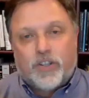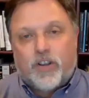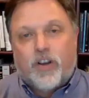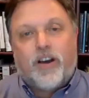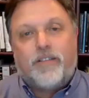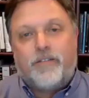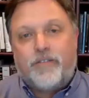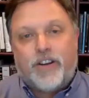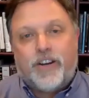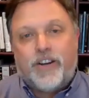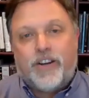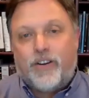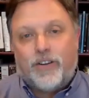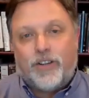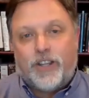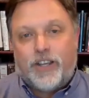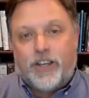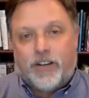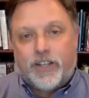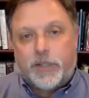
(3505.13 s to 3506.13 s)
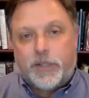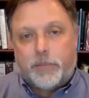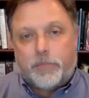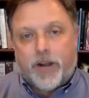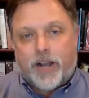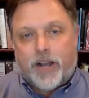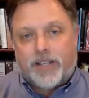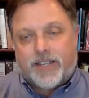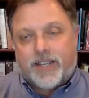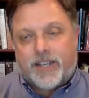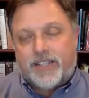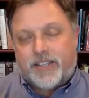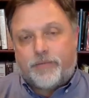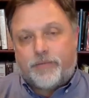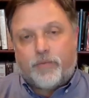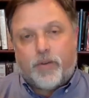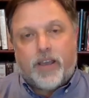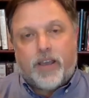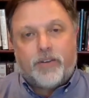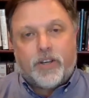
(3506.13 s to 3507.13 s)
taught very early on in the process if
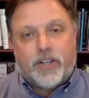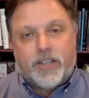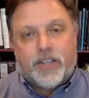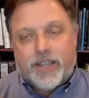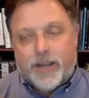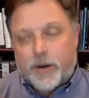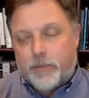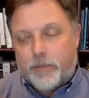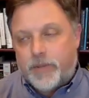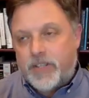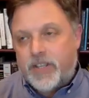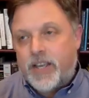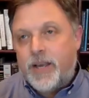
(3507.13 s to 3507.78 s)
we have a good therapist.